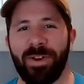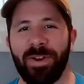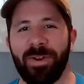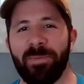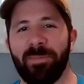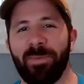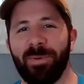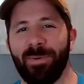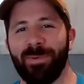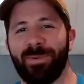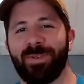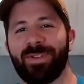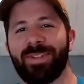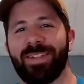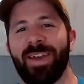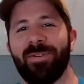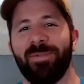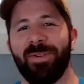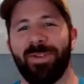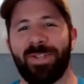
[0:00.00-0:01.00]
booths
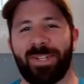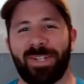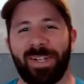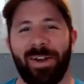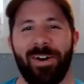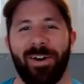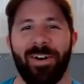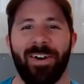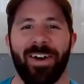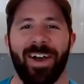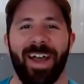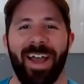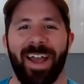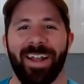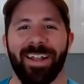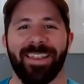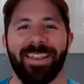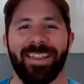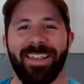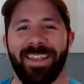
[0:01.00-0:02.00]
that we saw
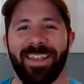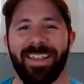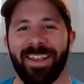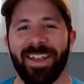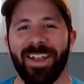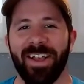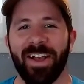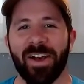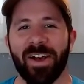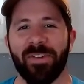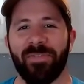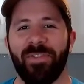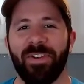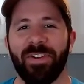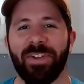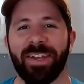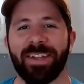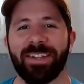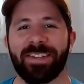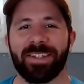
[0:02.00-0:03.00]
at the
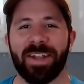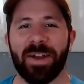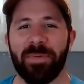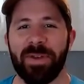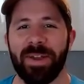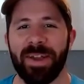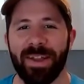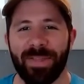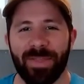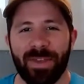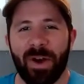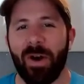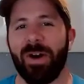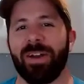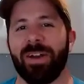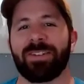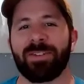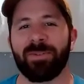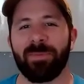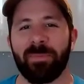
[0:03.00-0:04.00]
affiliate summit and the
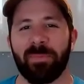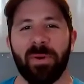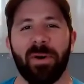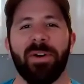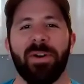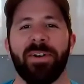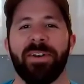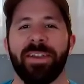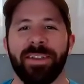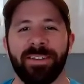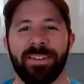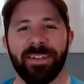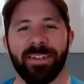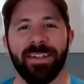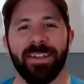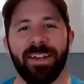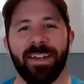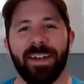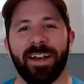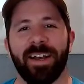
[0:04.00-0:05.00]
awesome parties?
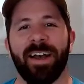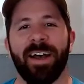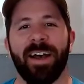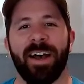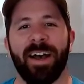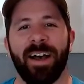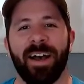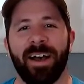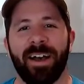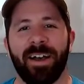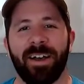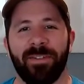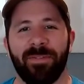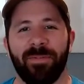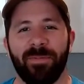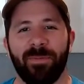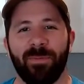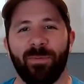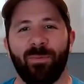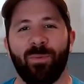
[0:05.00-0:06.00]

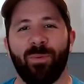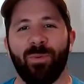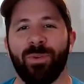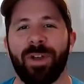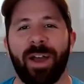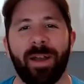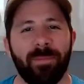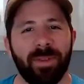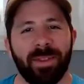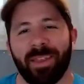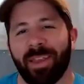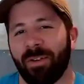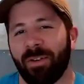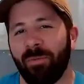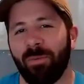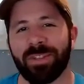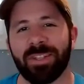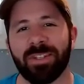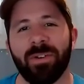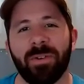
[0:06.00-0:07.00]

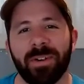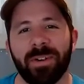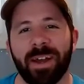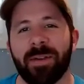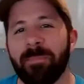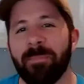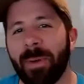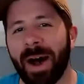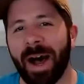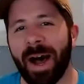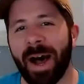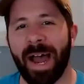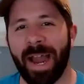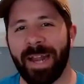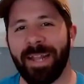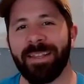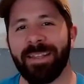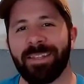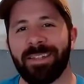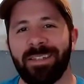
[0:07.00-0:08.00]
What's going on
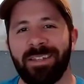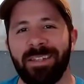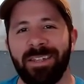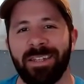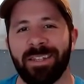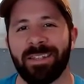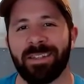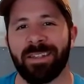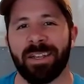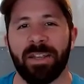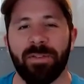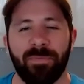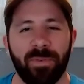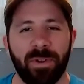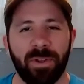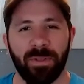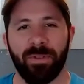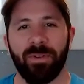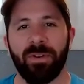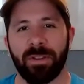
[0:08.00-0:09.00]
behind the scenes? Like, if
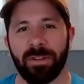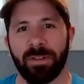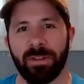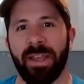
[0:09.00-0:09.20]
we looked